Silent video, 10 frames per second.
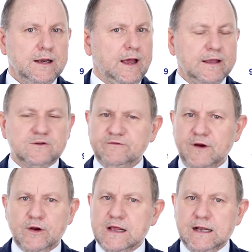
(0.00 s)
Now, it's
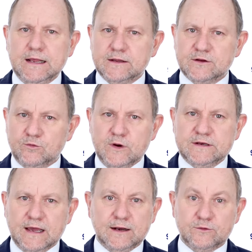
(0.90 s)
very clear that
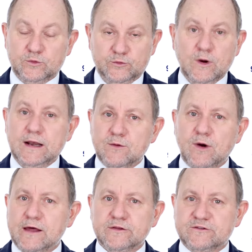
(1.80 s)
retailers would really
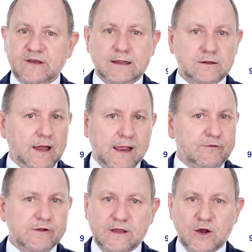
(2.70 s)
rather sell
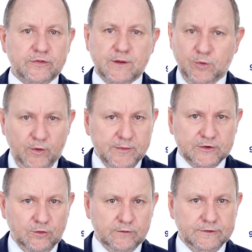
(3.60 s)
everything on the
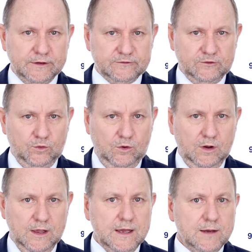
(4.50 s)
perimeter of their store
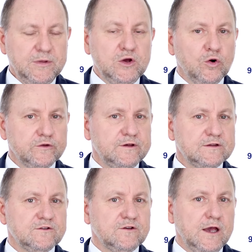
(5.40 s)
because
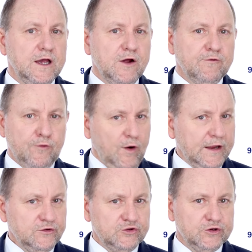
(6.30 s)
it's
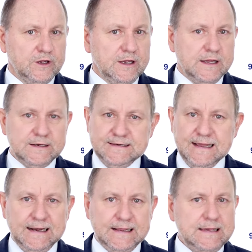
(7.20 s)
fresh,
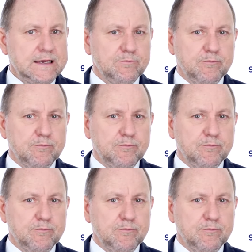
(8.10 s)
deli,